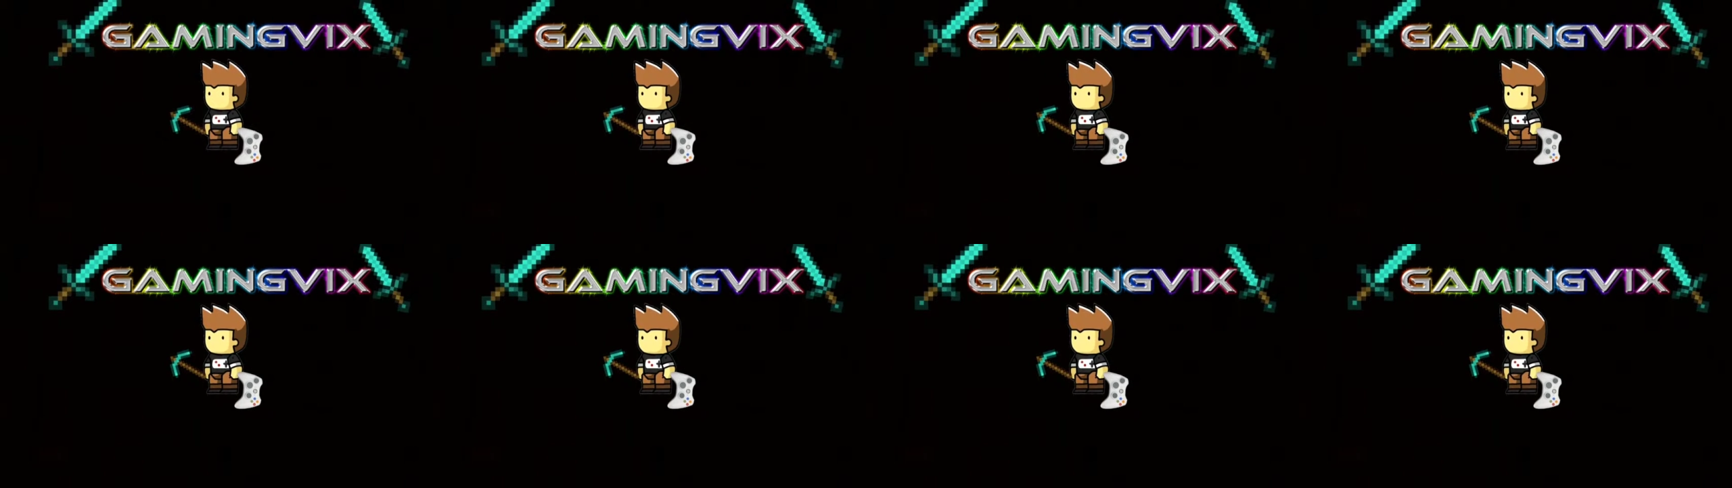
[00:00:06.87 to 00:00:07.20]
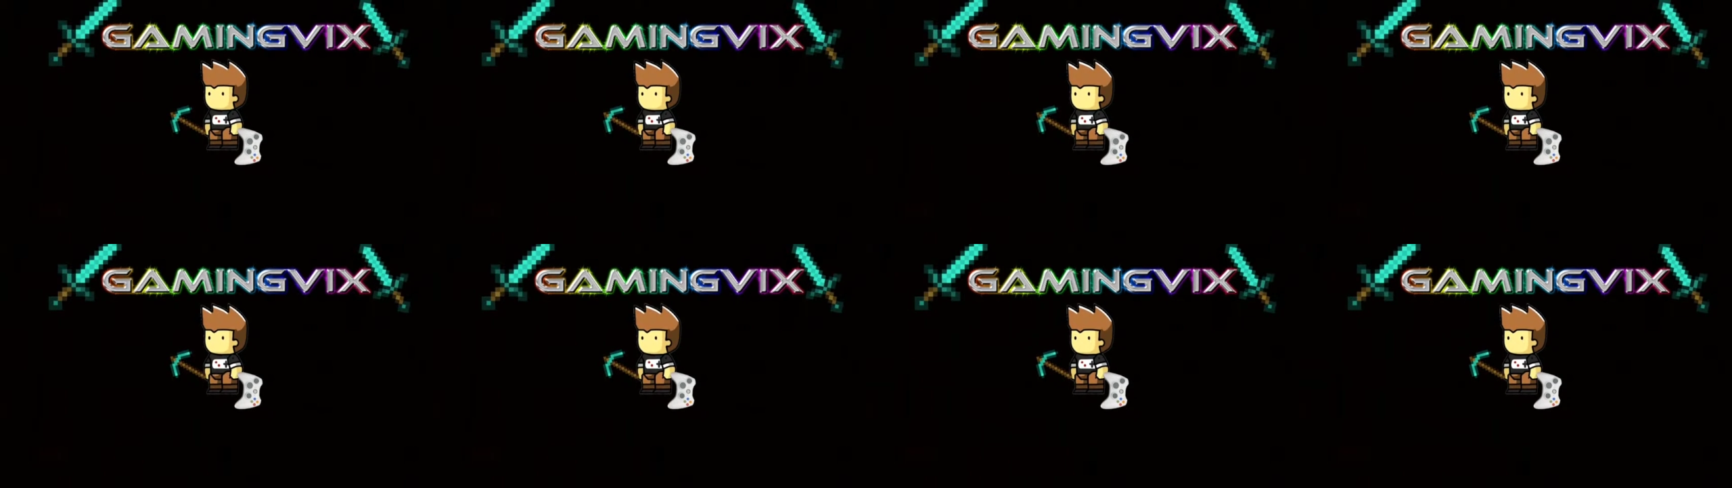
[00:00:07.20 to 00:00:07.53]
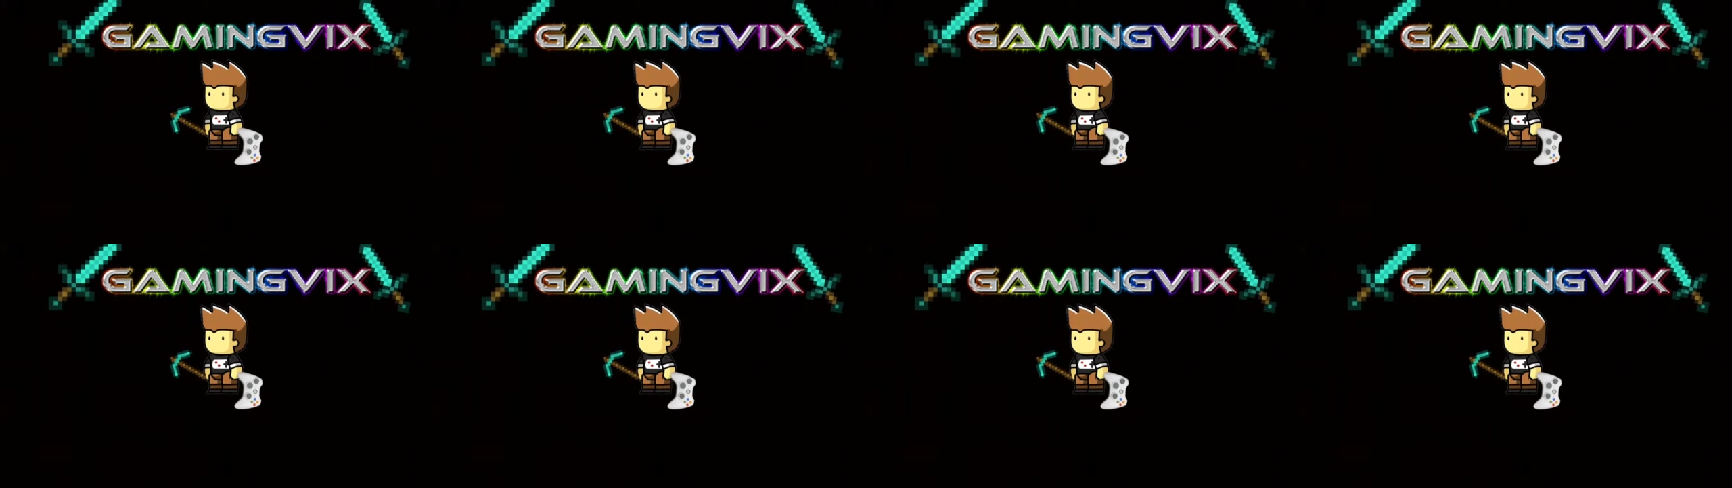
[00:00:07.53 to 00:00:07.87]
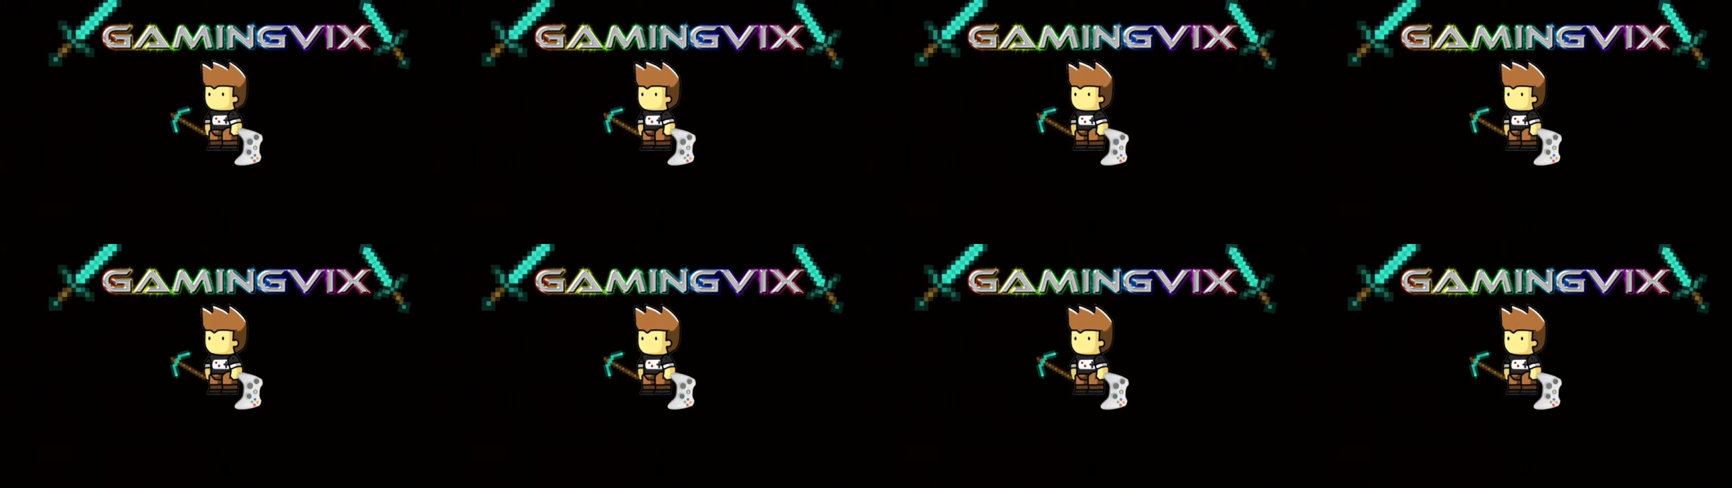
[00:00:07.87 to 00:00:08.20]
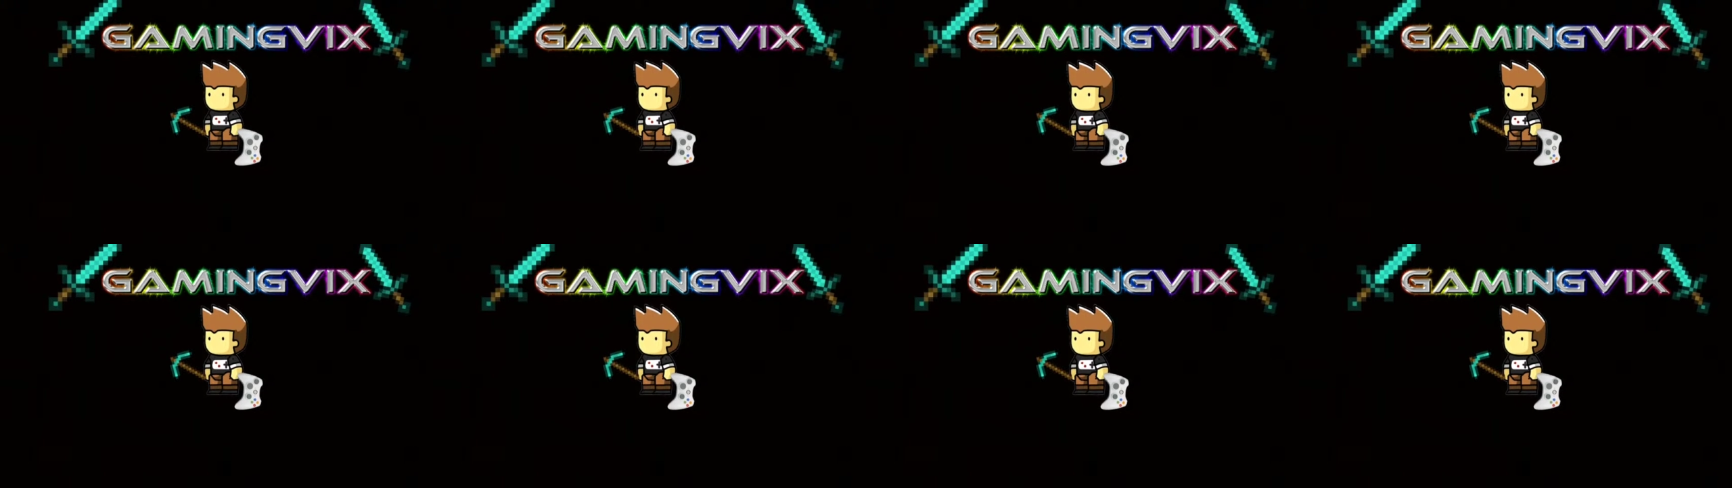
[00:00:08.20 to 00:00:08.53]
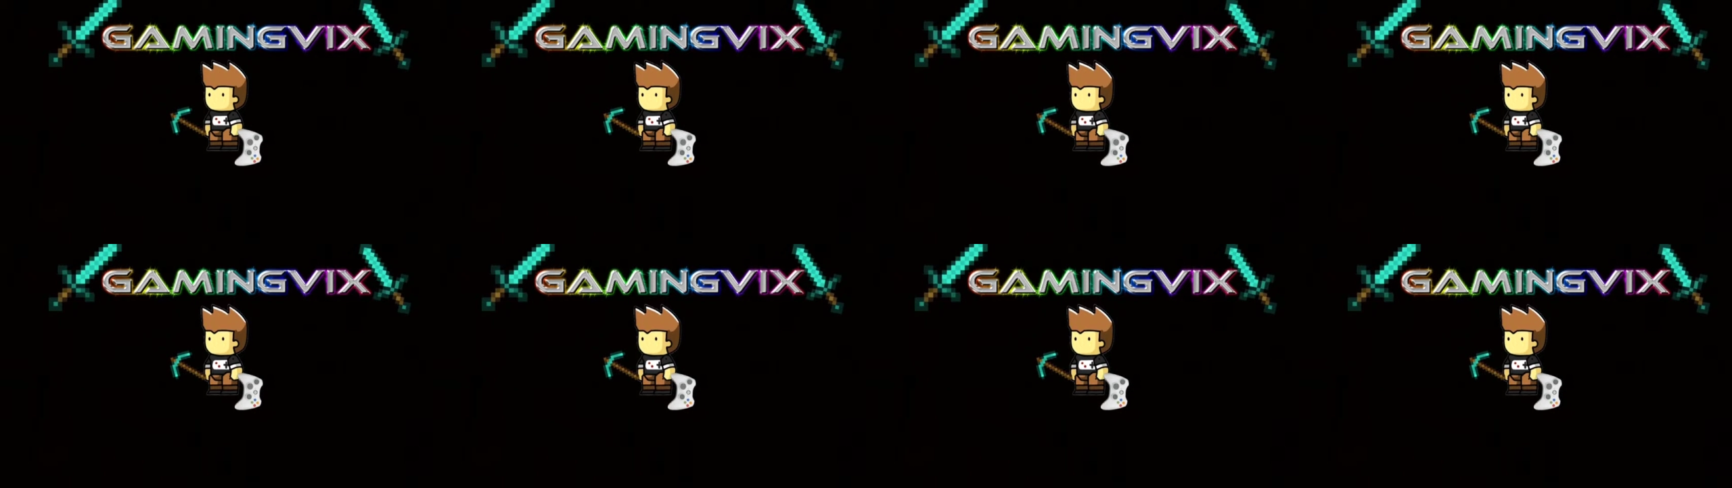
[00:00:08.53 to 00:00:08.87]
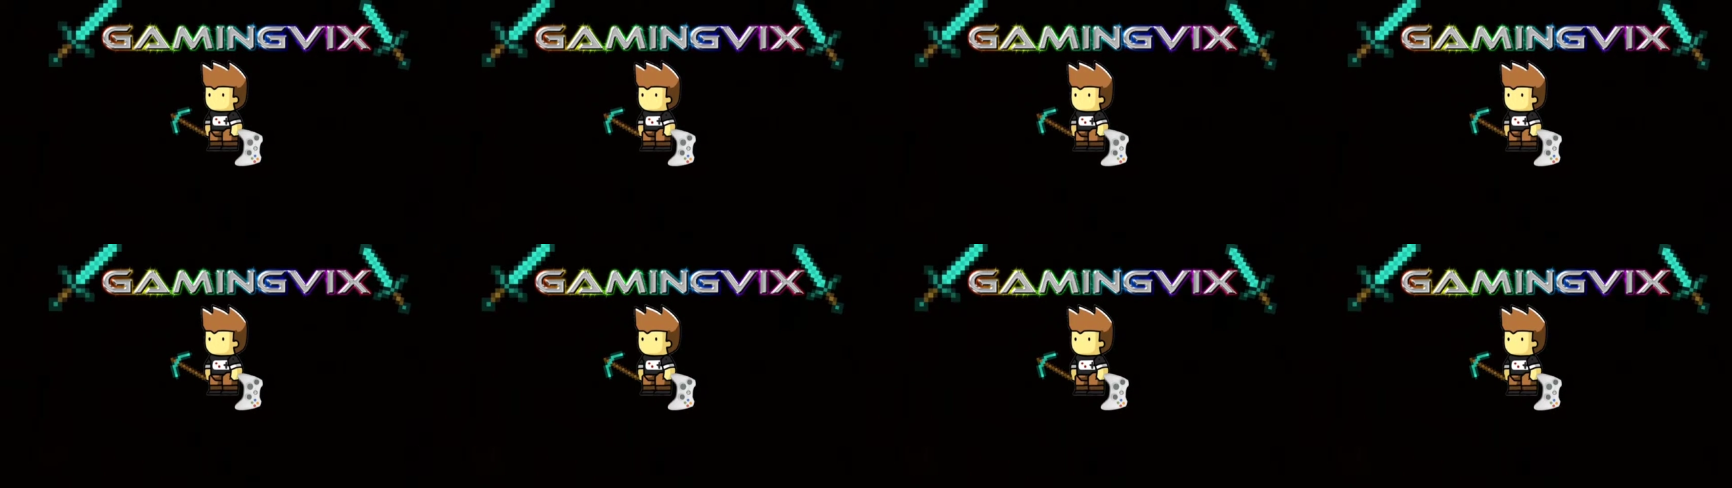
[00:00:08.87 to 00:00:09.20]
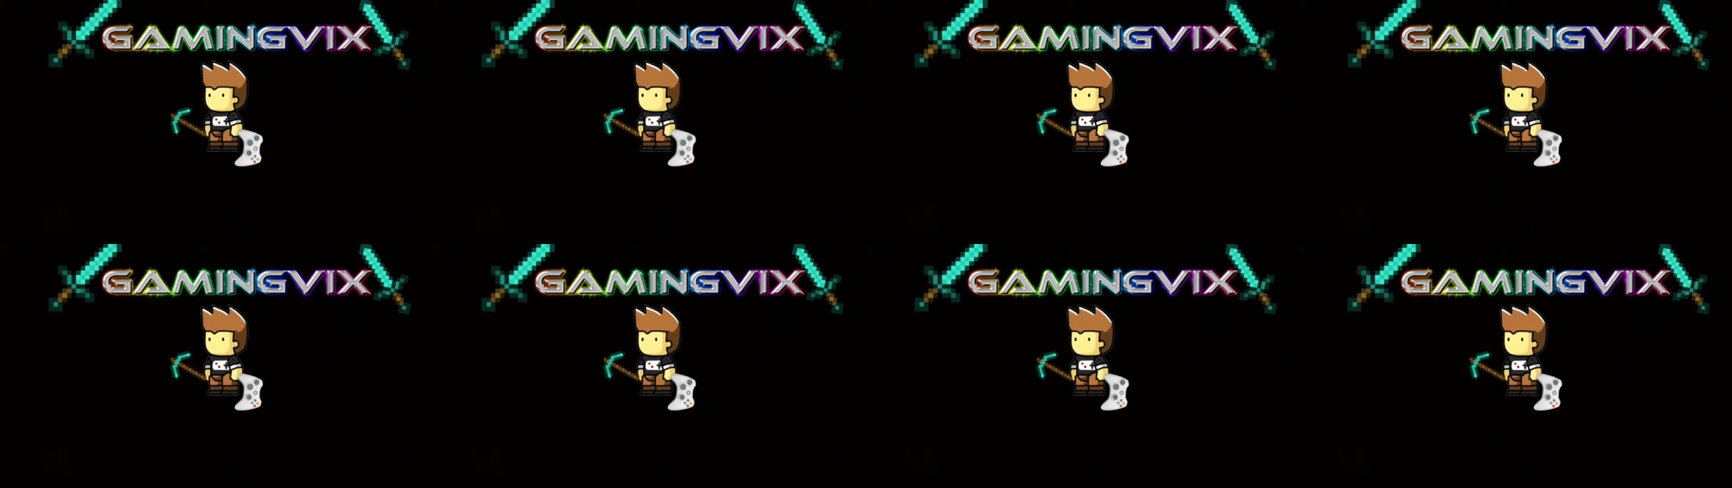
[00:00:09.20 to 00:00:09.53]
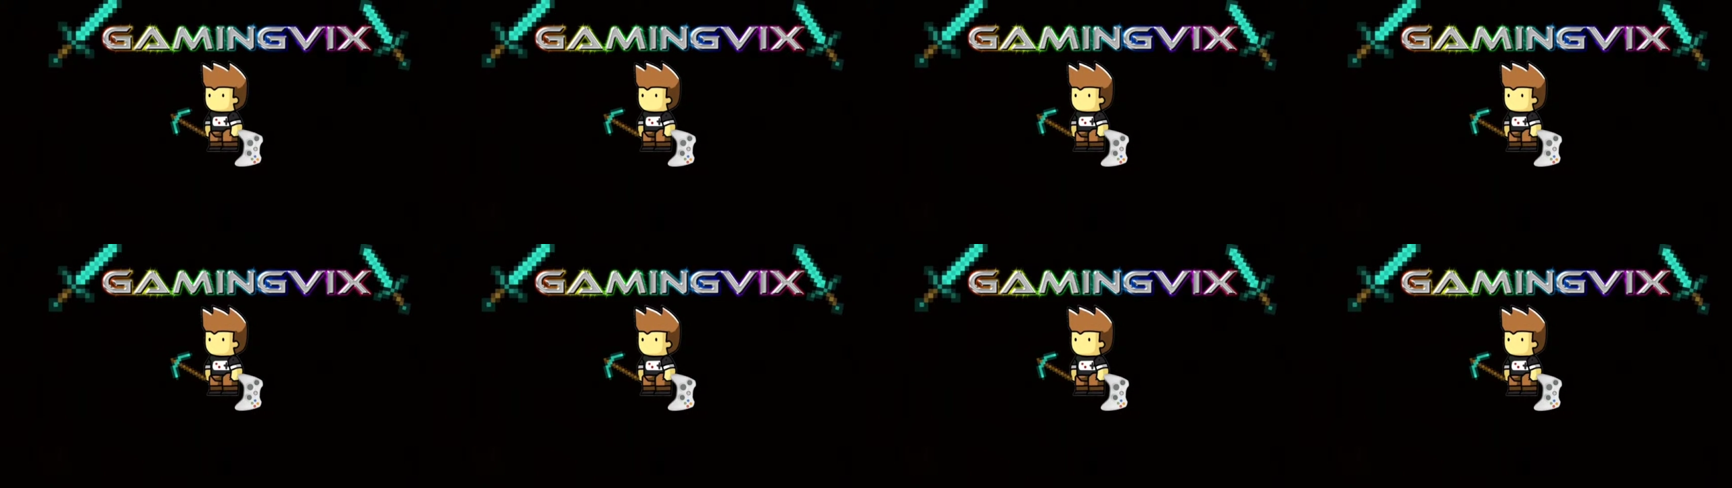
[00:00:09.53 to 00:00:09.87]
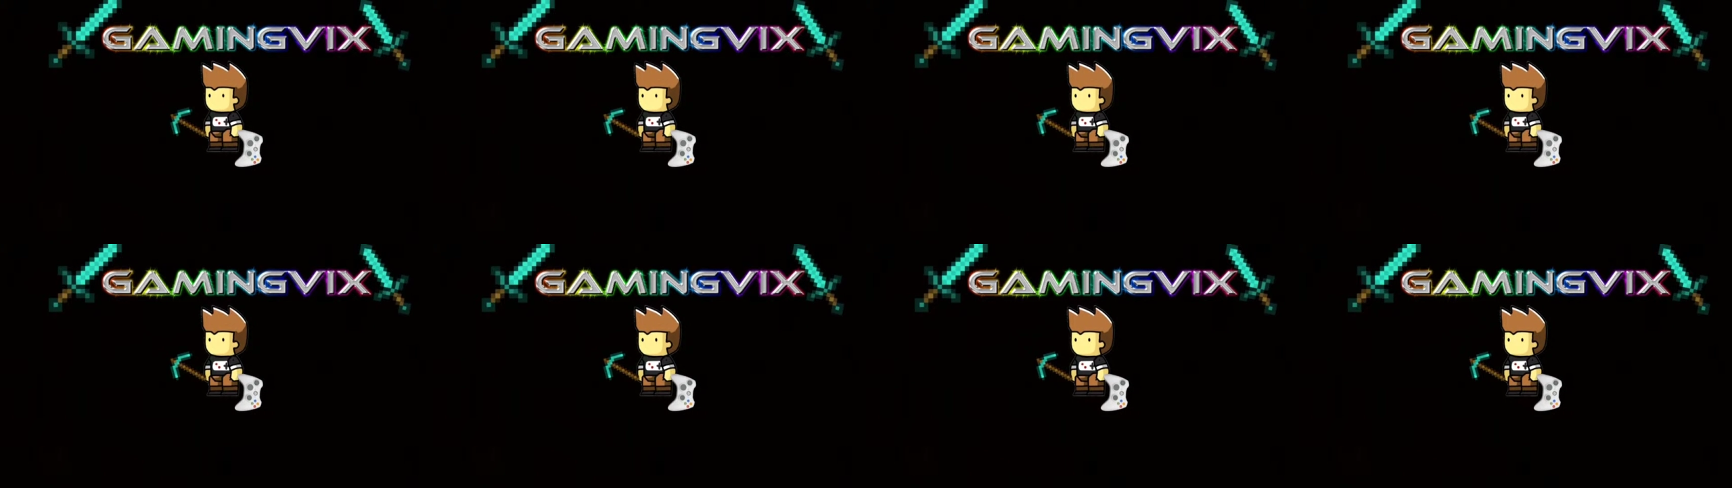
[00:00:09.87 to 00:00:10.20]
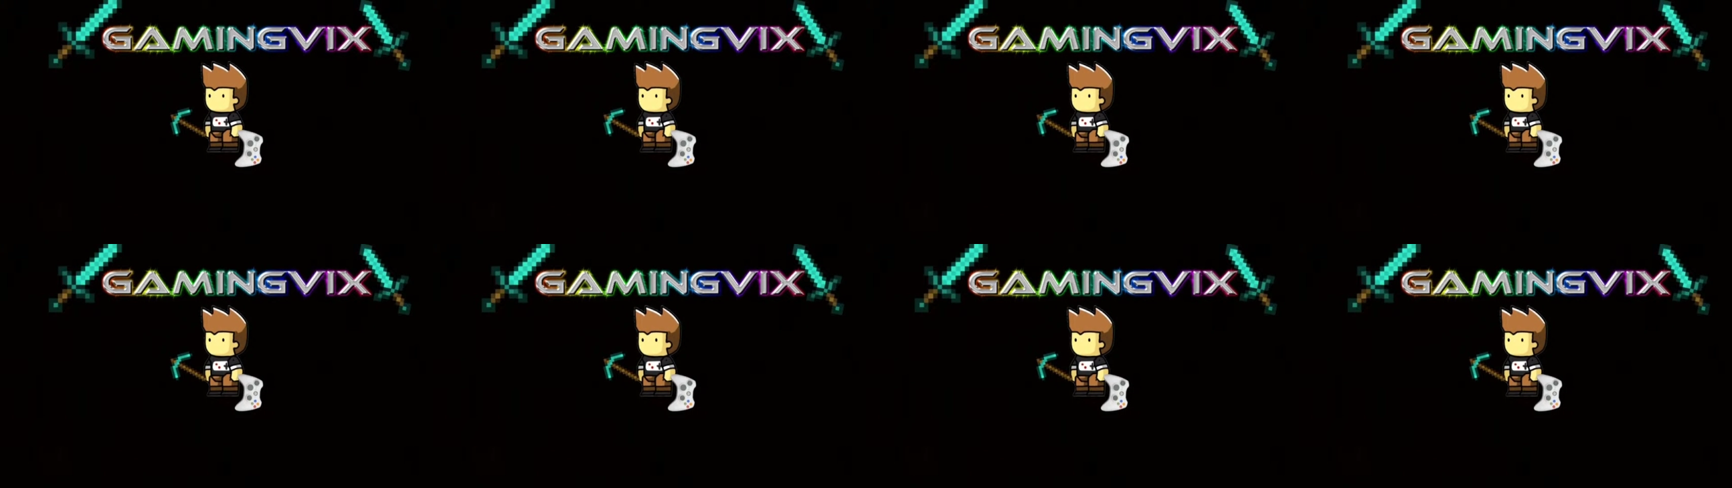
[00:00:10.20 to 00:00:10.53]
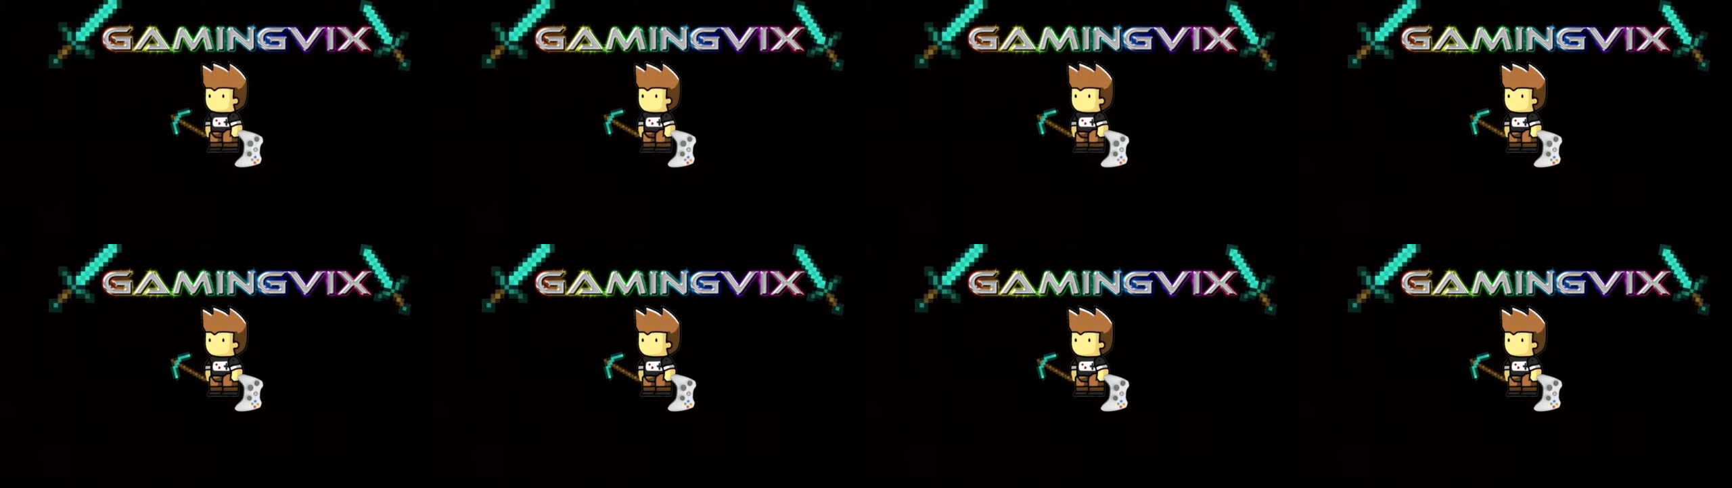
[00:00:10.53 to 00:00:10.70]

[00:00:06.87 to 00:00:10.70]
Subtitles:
Nobody's mouth can be seen.